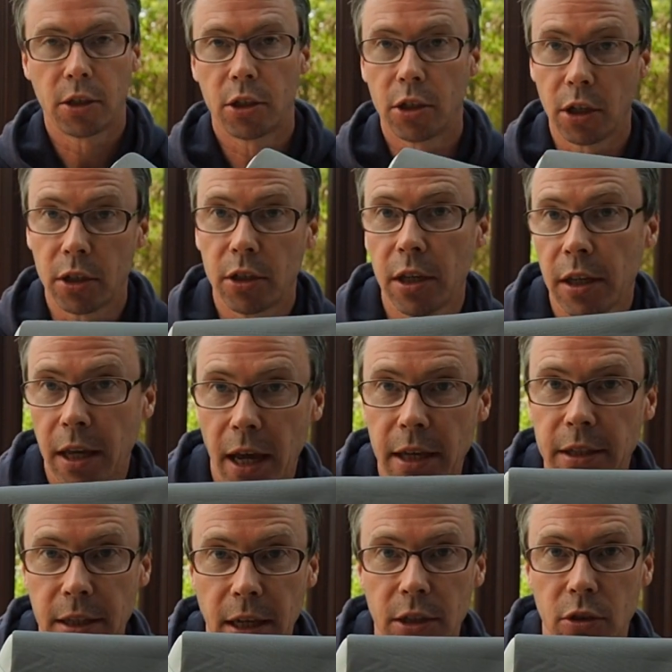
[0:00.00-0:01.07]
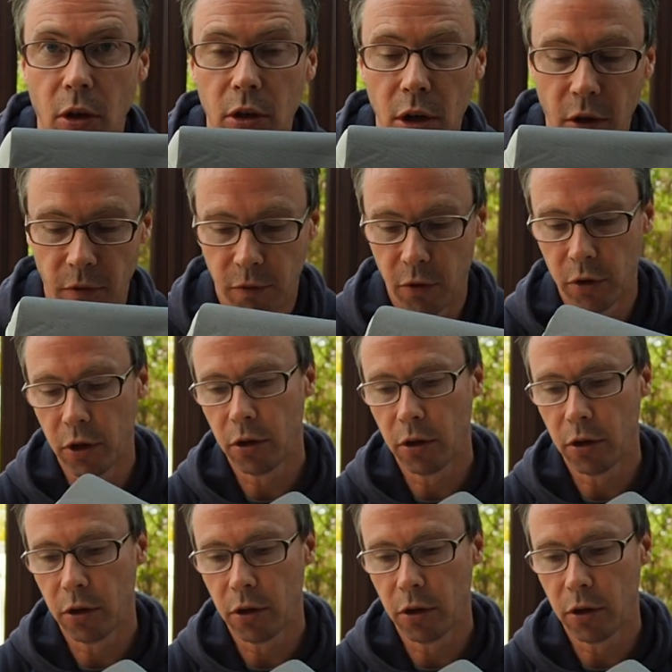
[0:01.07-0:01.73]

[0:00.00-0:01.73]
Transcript: Just in case that's not enough for